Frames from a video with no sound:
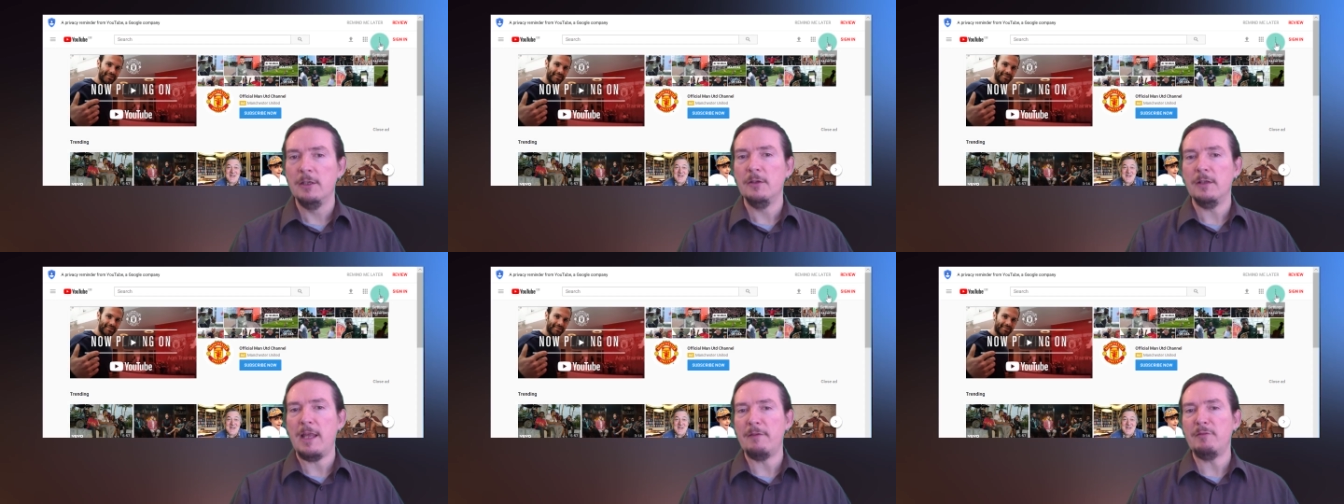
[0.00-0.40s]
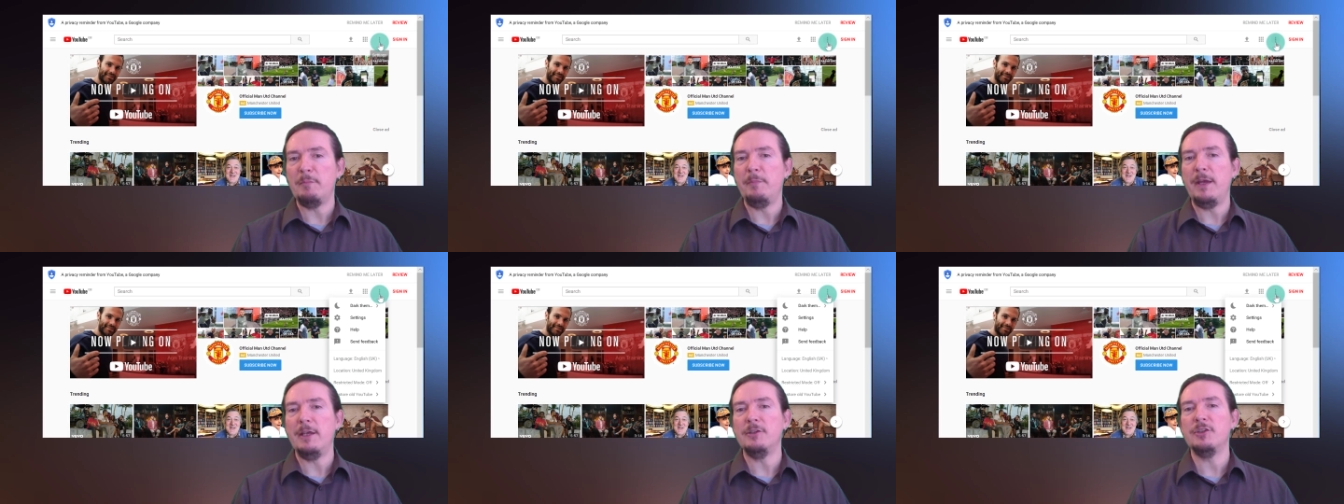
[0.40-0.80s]
you'll have a
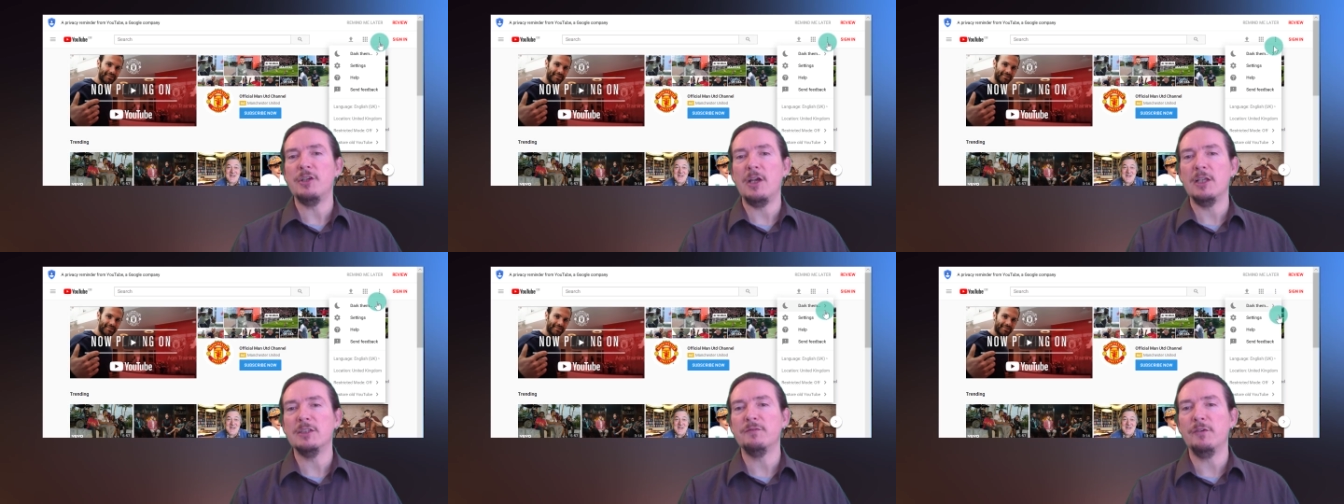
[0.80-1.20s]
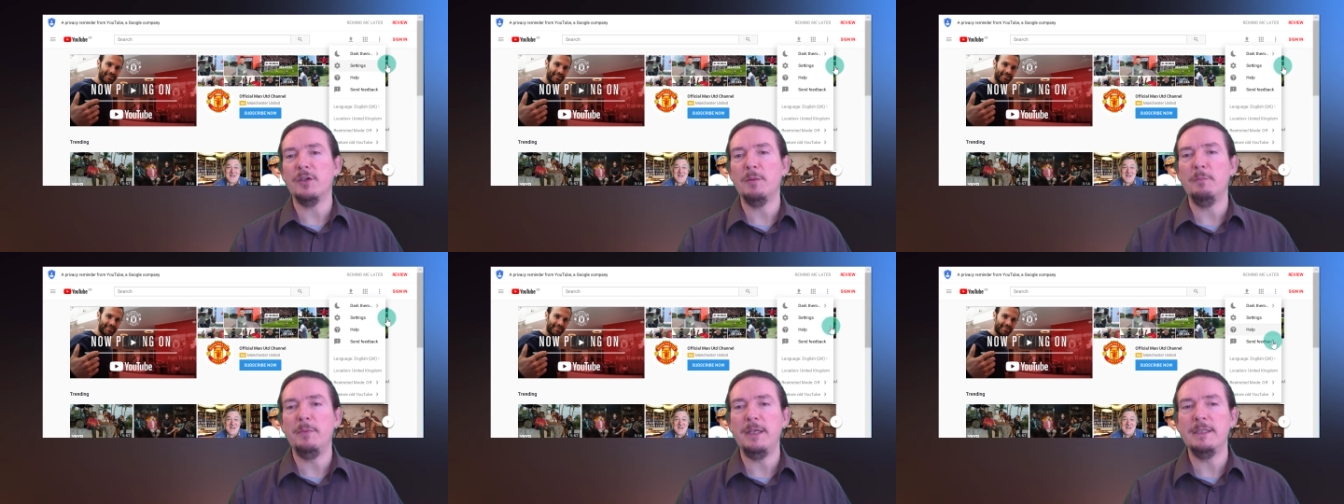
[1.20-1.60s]
better chance for
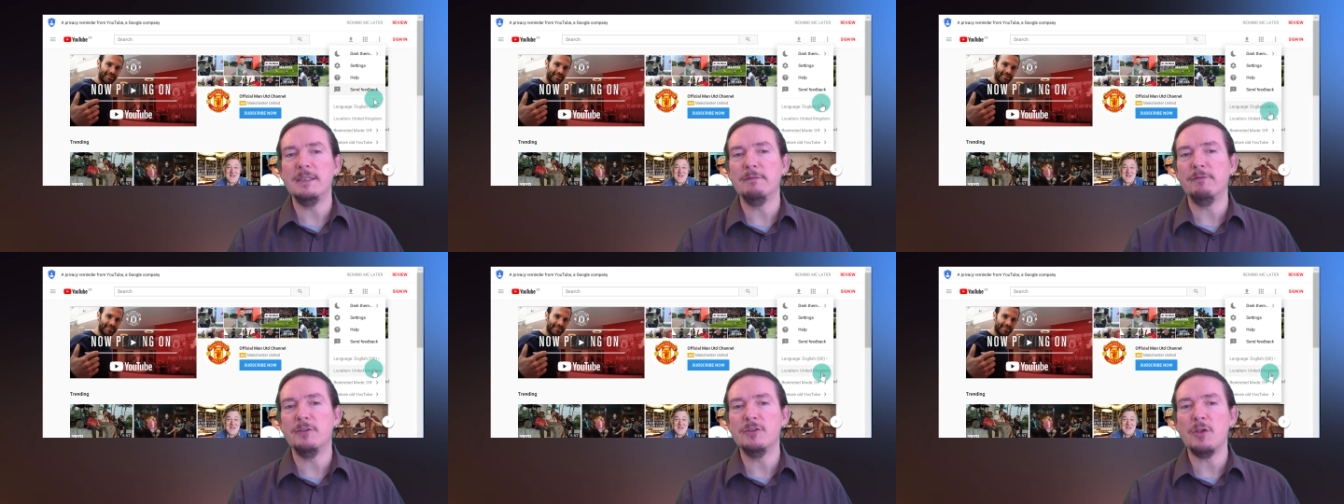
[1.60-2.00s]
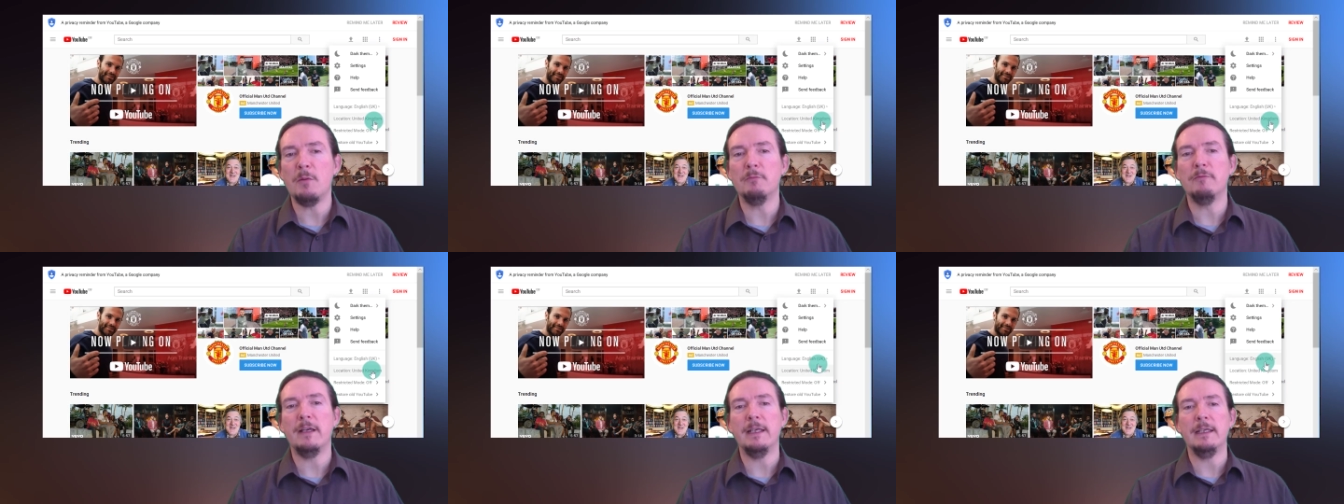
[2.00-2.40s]
competing for
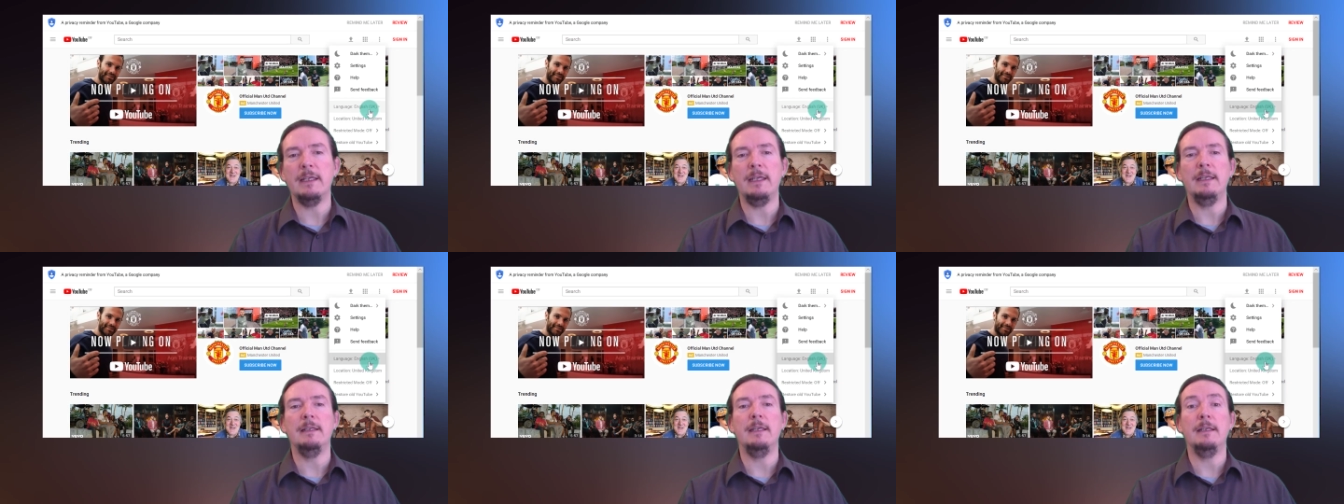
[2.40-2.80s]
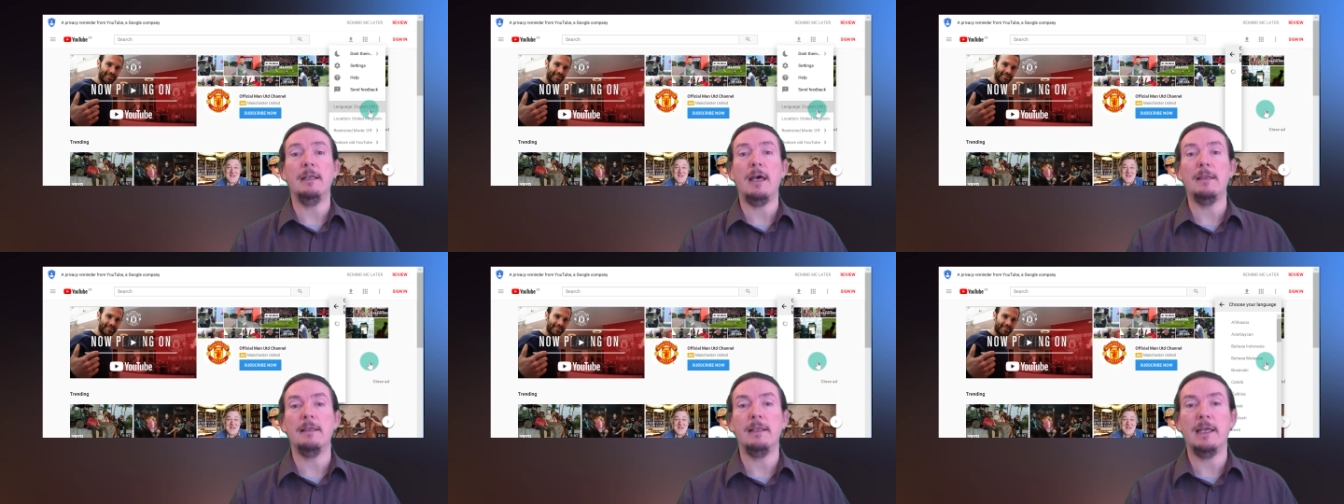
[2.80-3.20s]
top ranking in
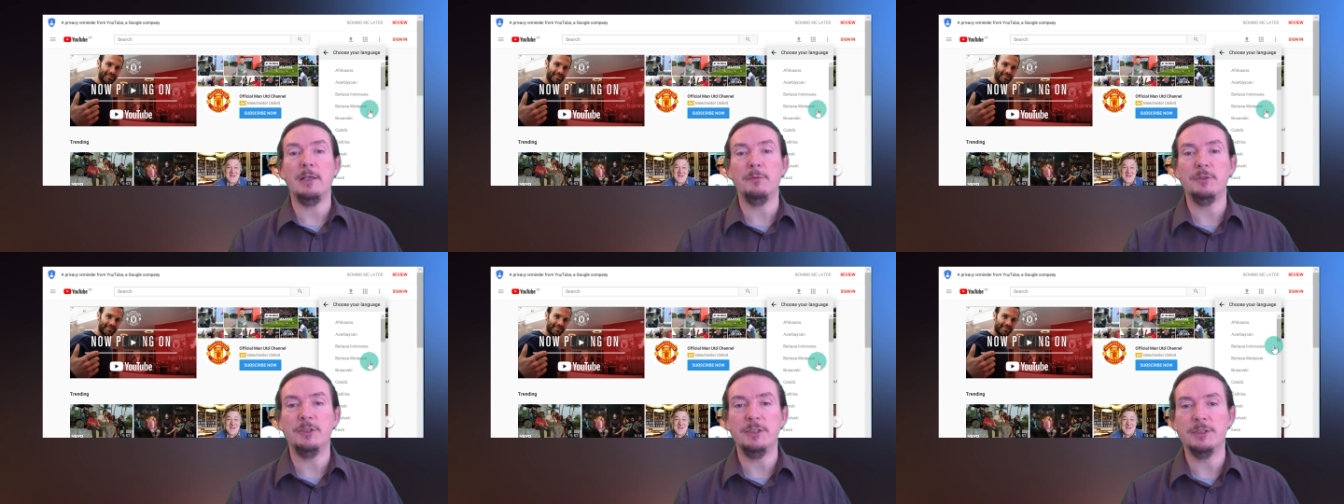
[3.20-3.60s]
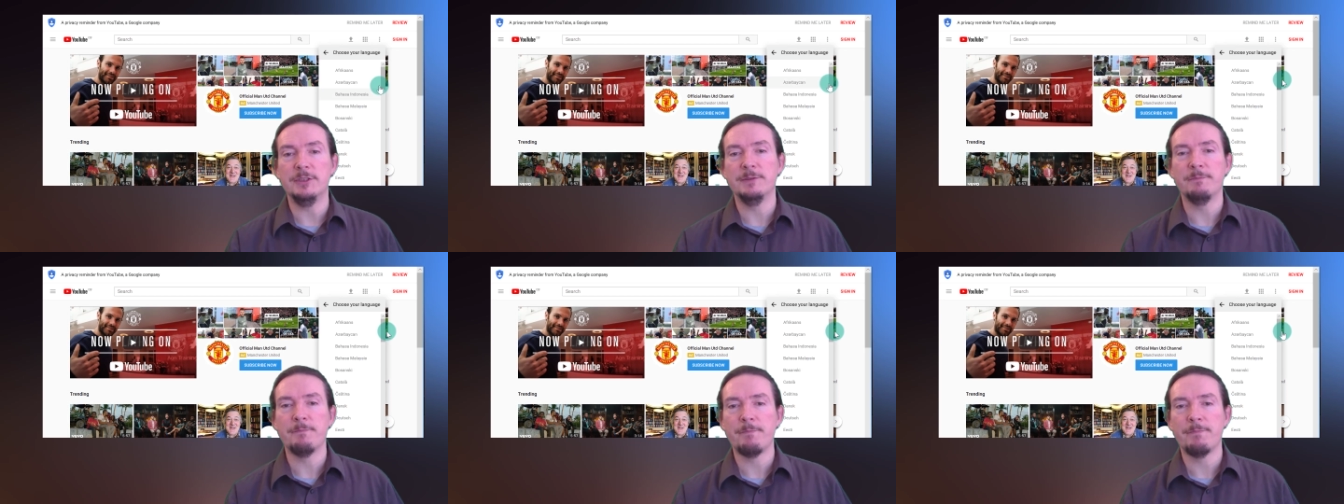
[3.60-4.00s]
other
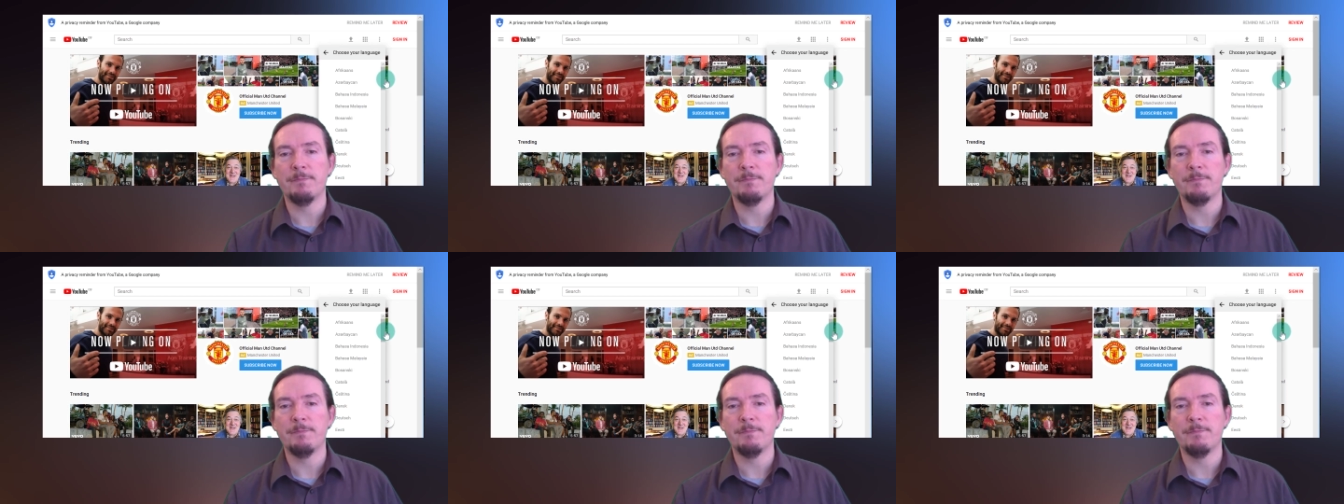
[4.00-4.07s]
languages.